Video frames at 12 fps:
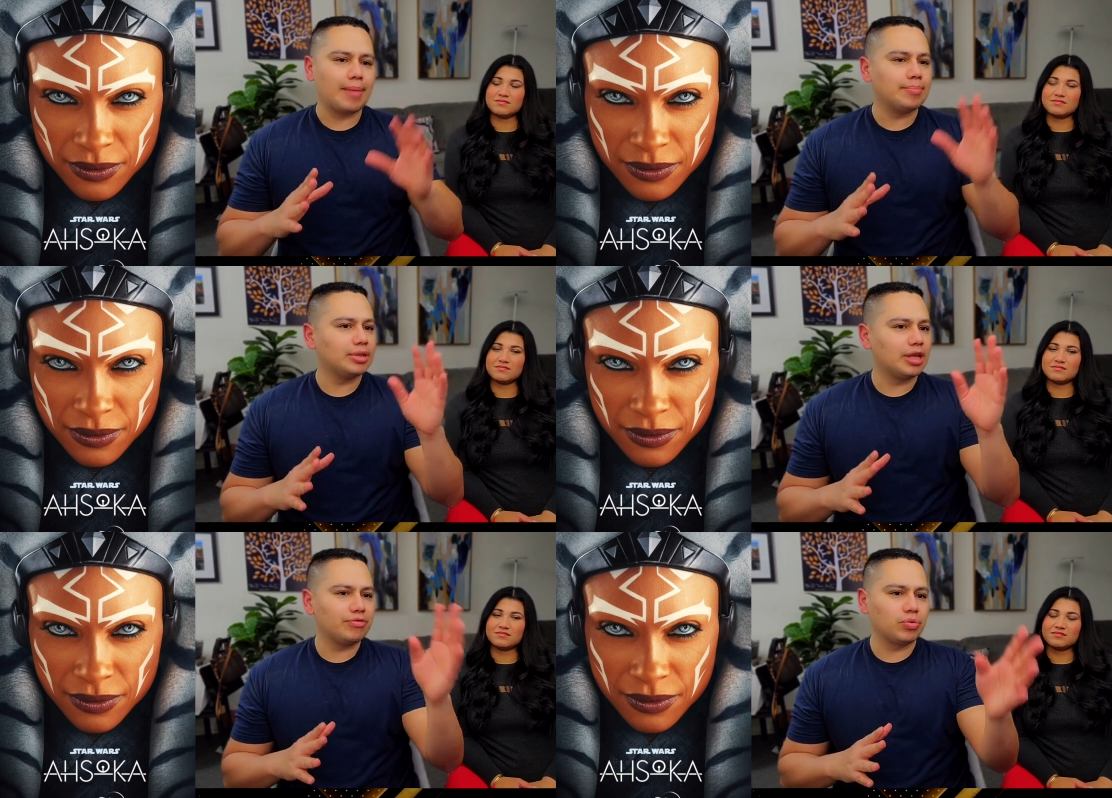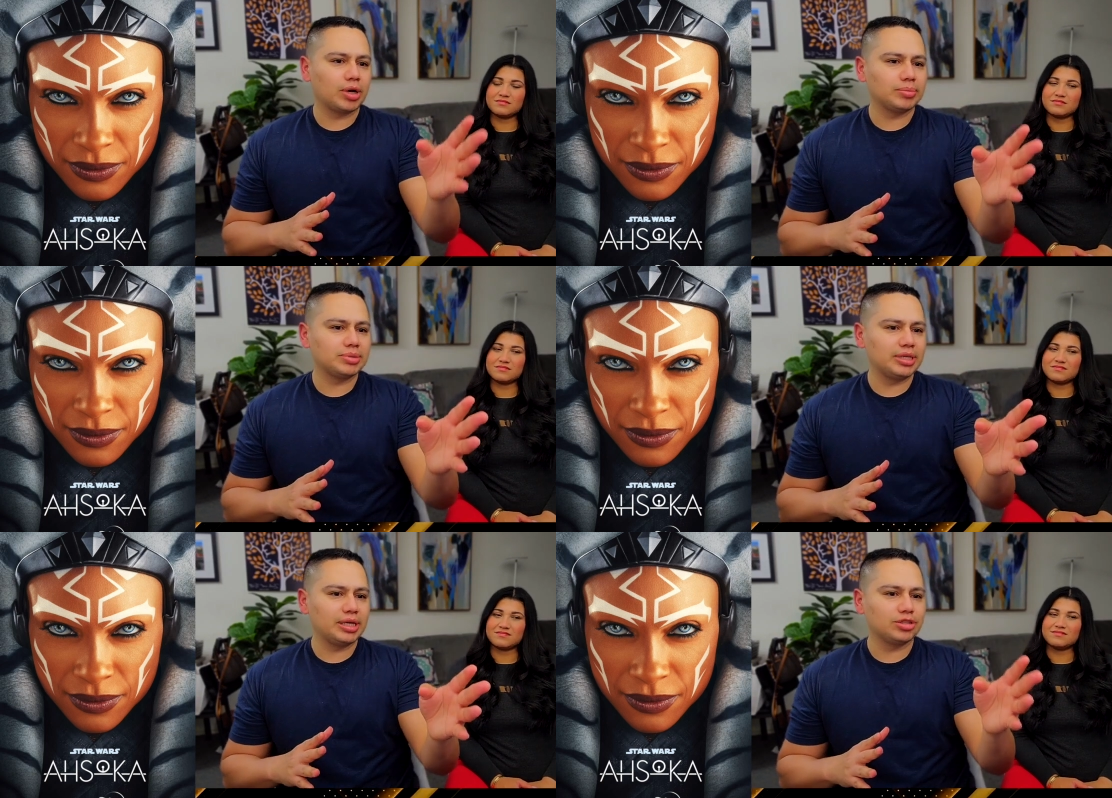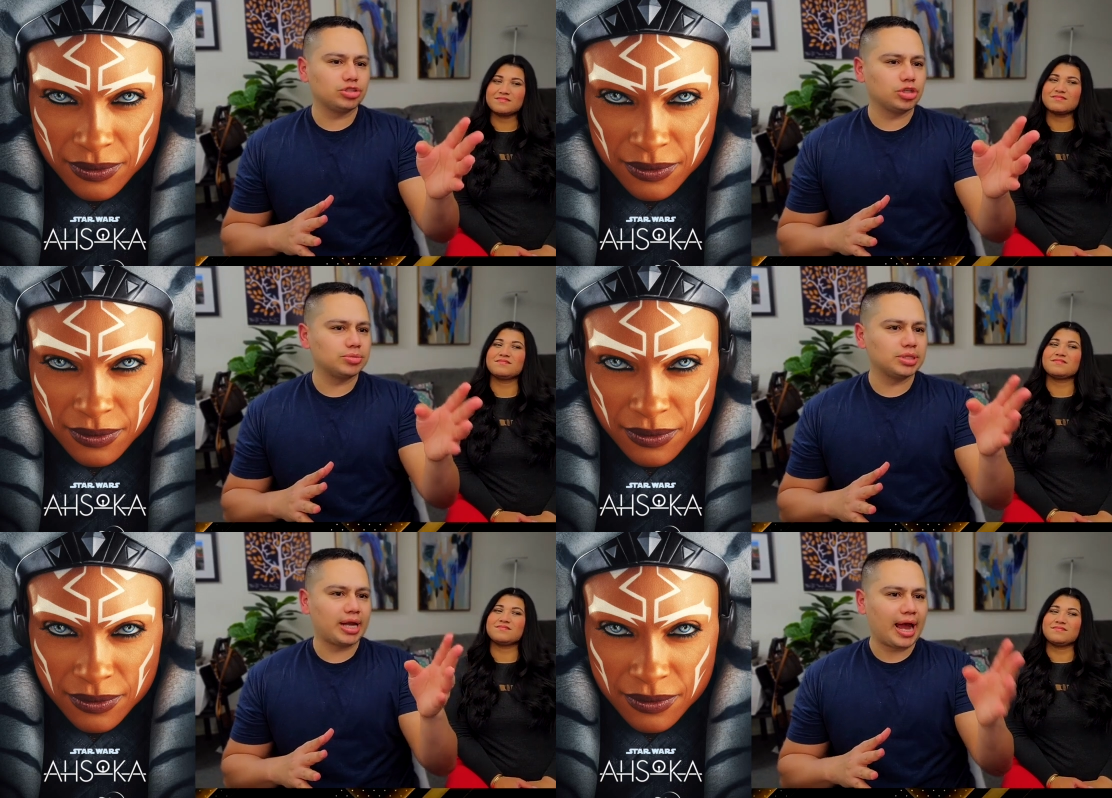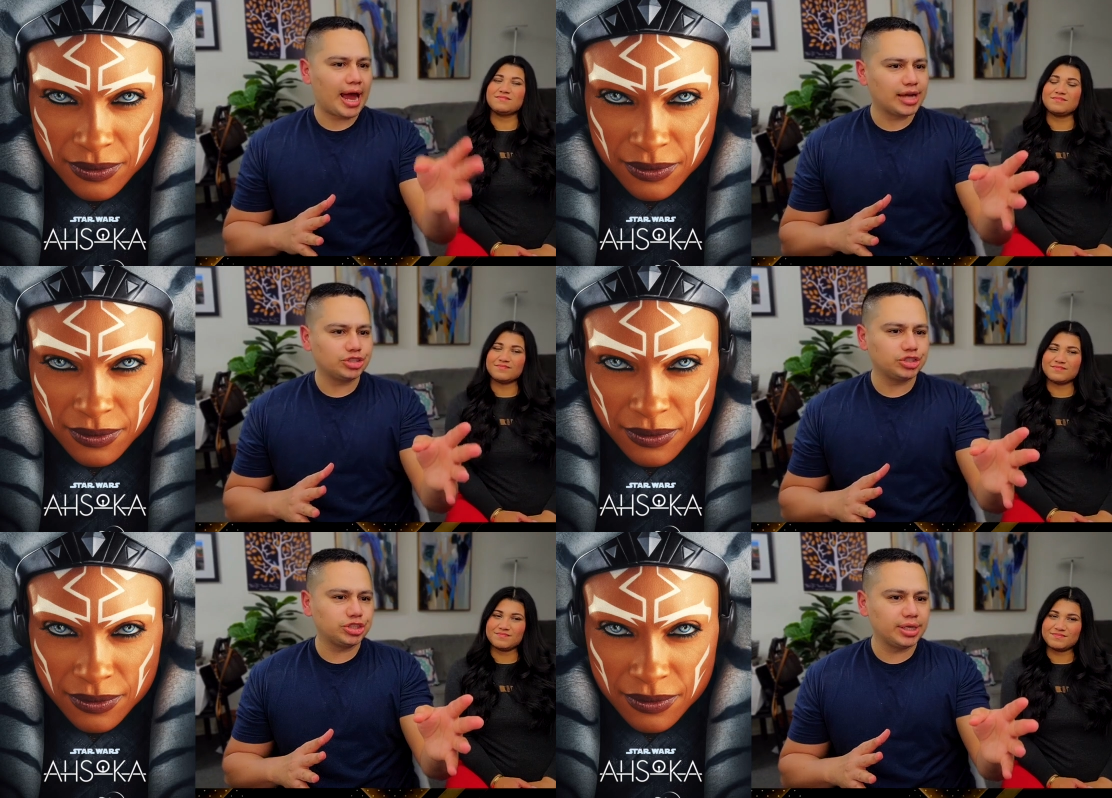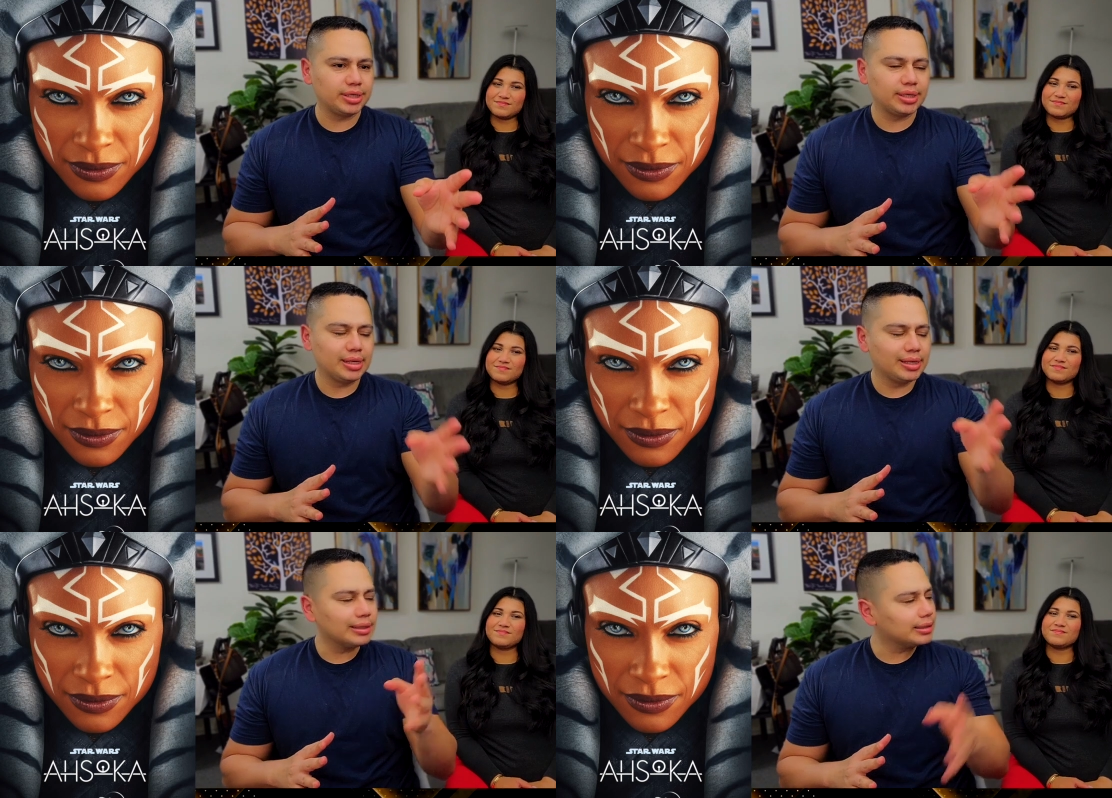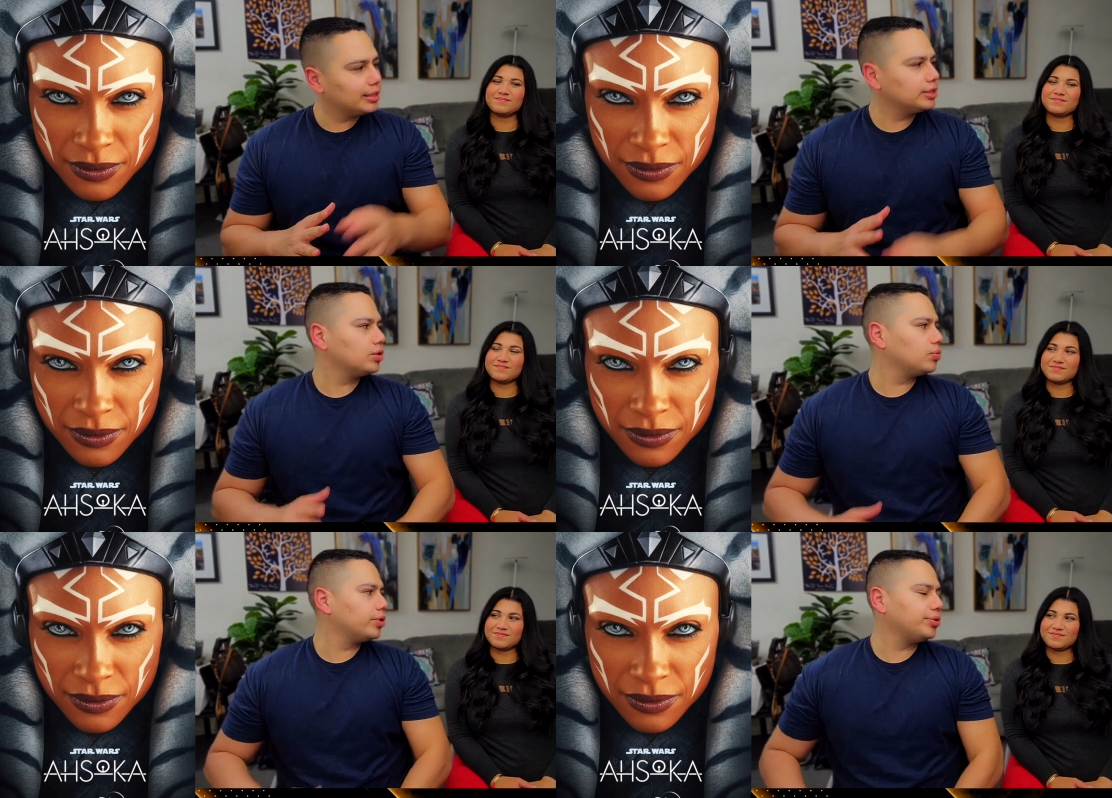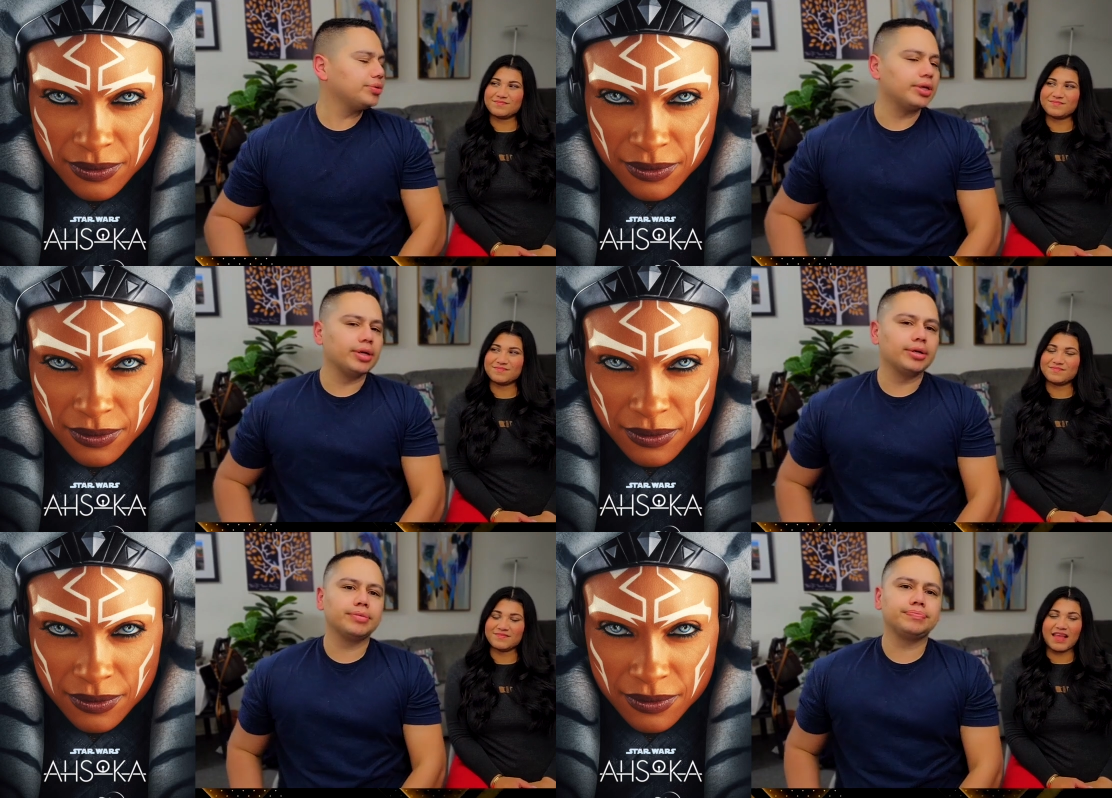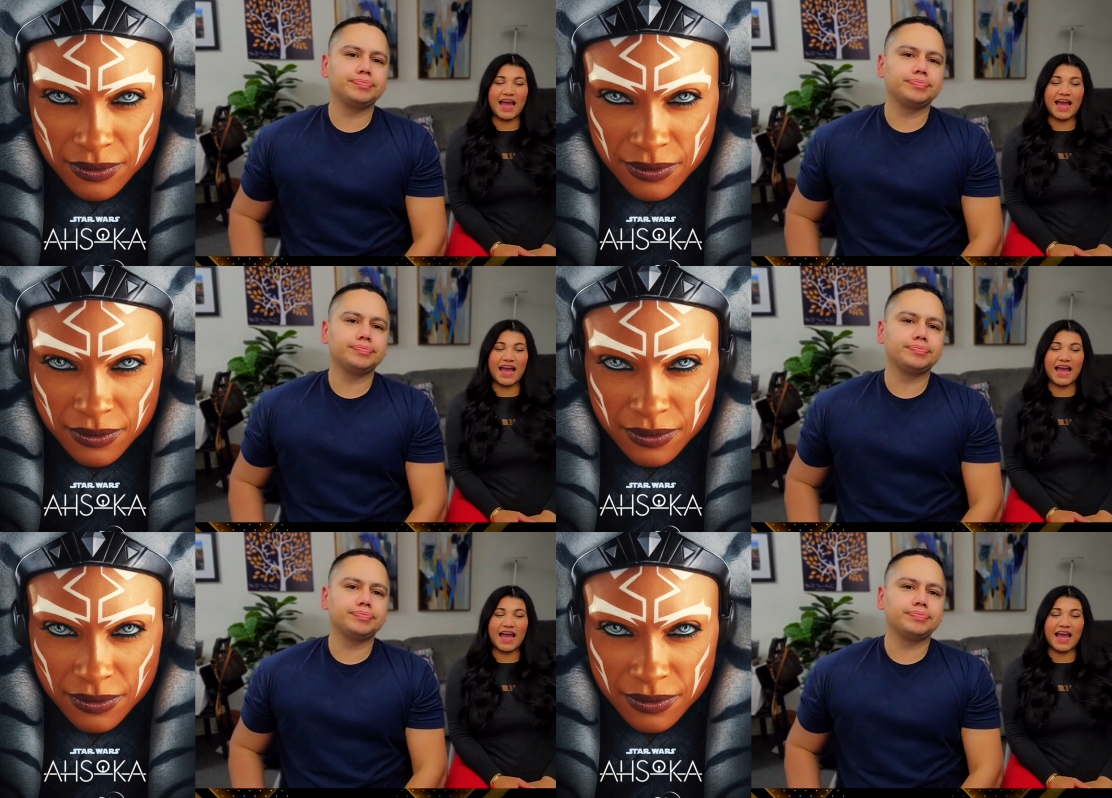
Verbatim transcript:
Speaker 1: I'm loving what I'm seeing in terms of the action. Linda, what do you think?